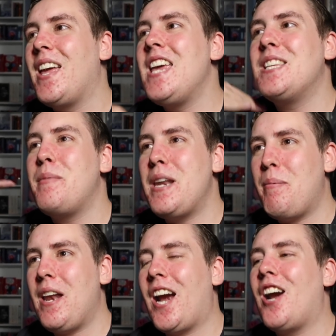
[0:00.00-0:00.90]
He's a
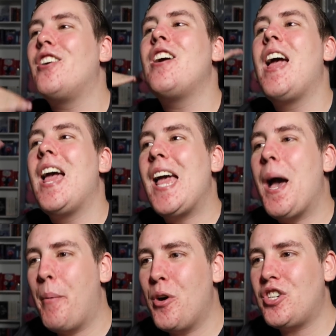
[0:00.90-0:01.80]
manipulator,
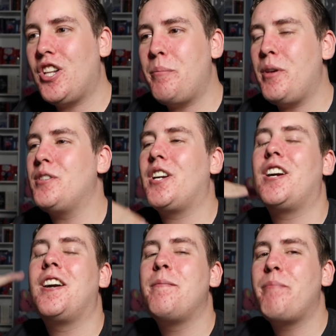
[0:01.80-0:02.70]
emotional
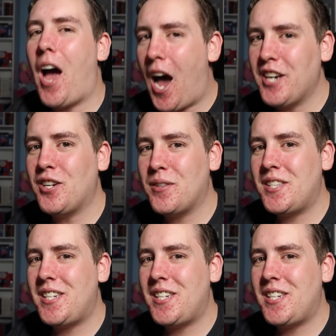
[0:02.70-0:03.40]
abuser. I don't